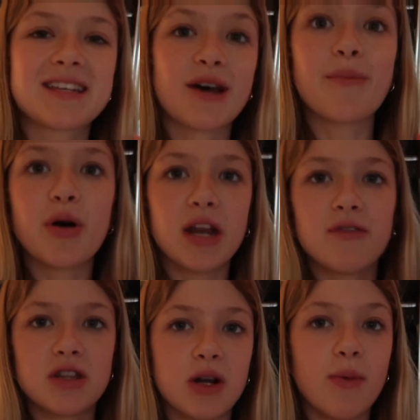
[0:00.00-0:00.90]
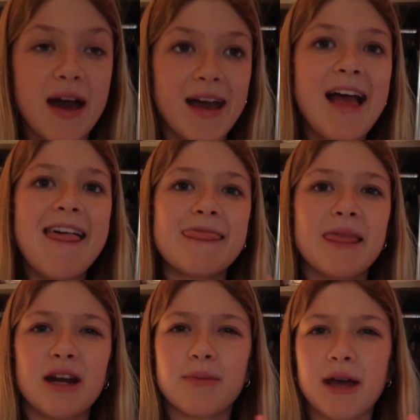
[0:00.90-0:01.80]
so I'm putting everything away, and
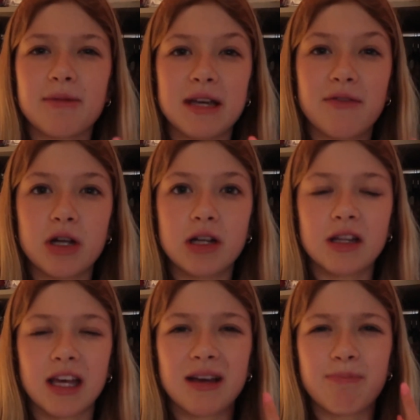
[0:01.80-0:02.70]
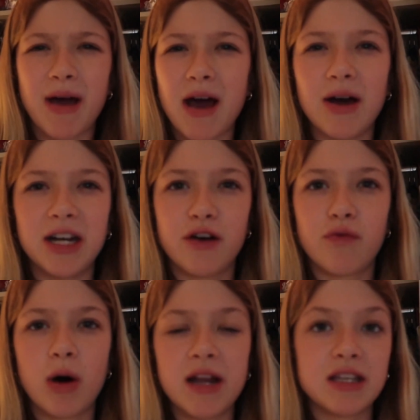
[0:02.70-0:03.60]
then I'll be able to have a better idea
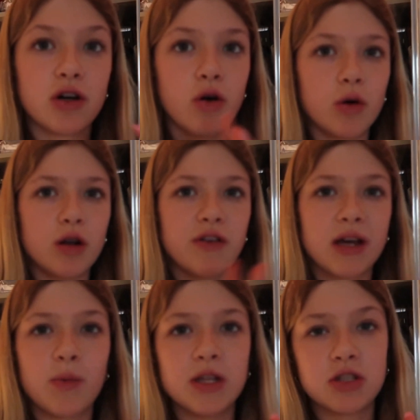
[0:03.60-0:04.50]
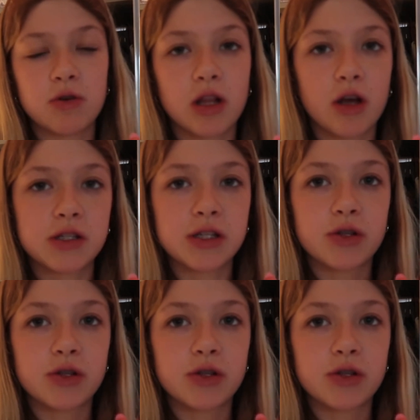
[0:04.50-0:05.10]
of what I need to order for like wintry clothes and